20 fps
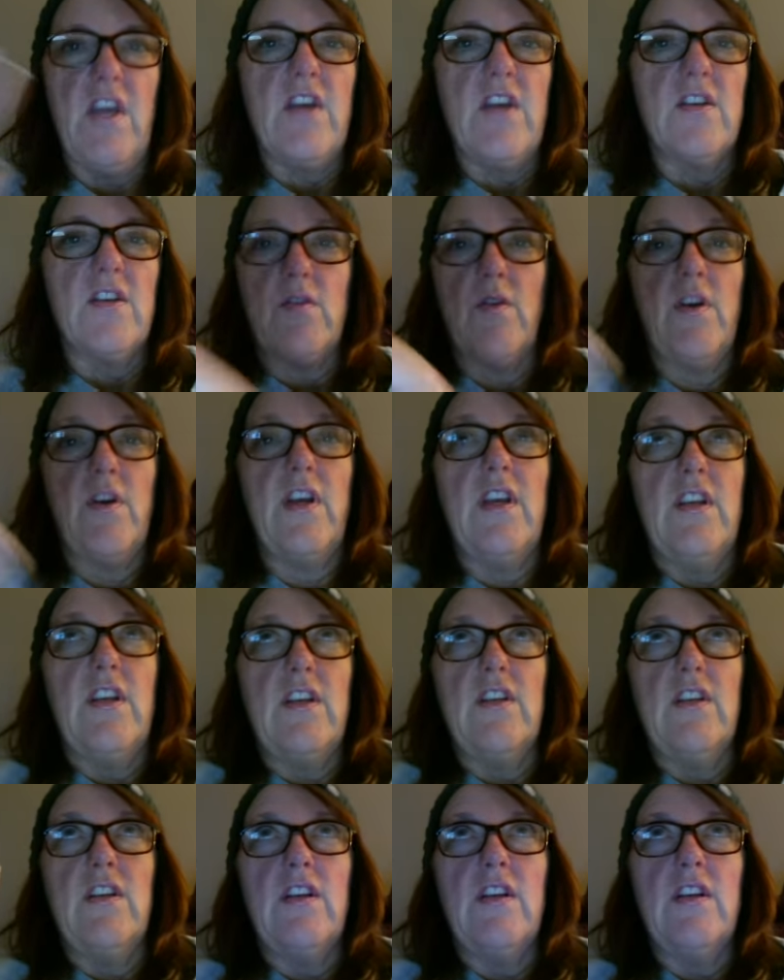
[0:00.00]
So
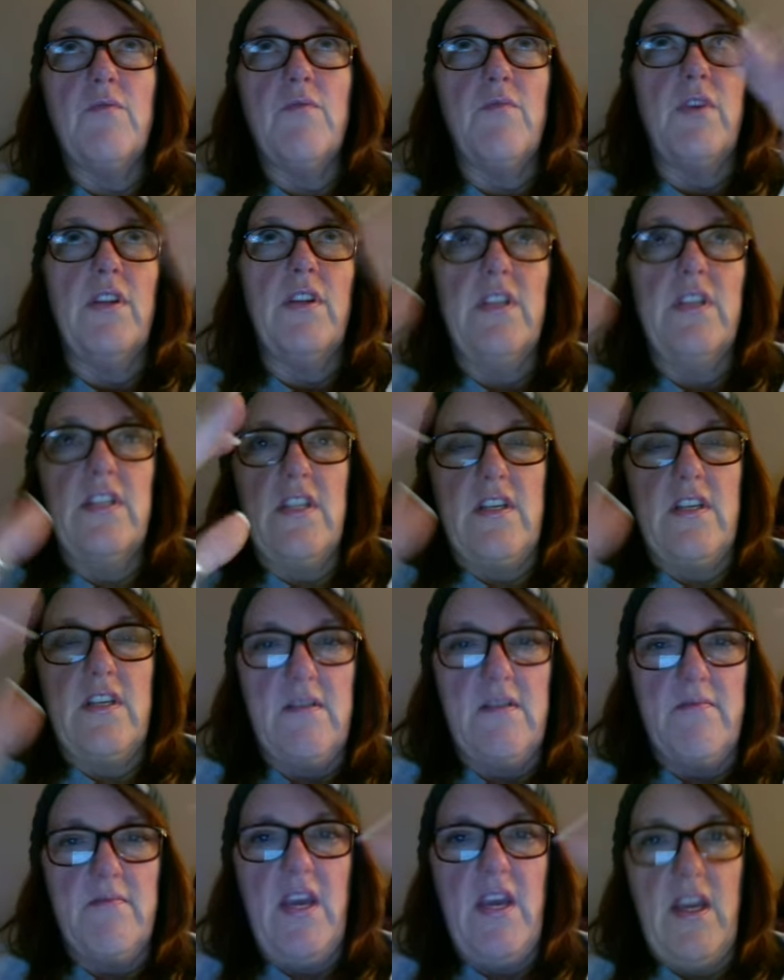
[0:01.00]
it really
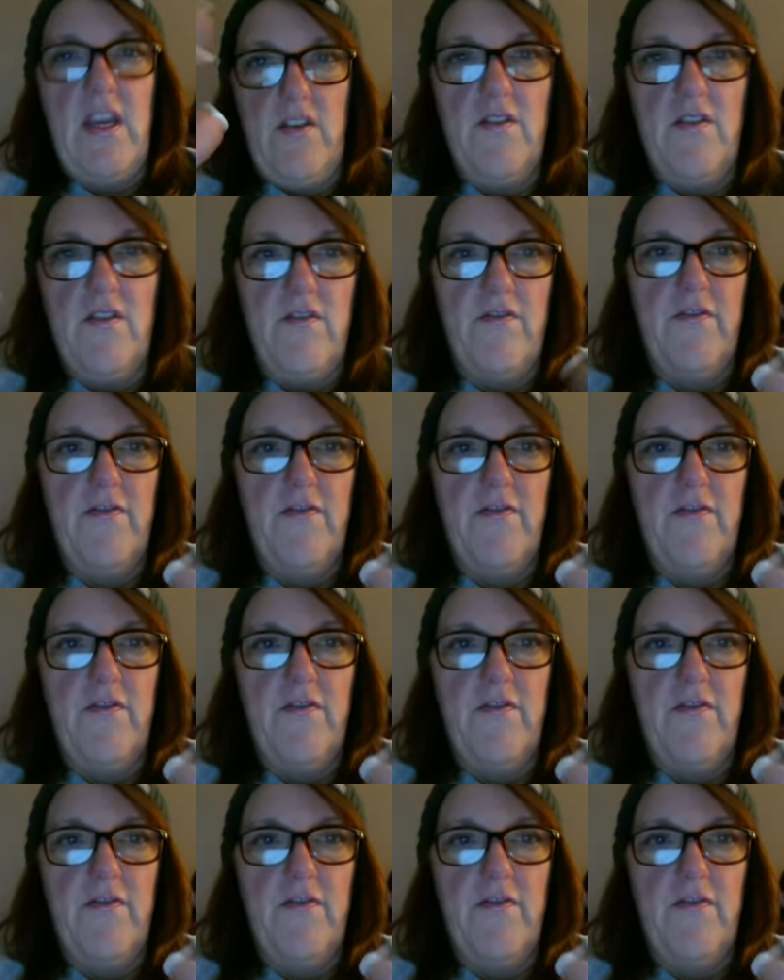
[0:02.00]
doesn't matter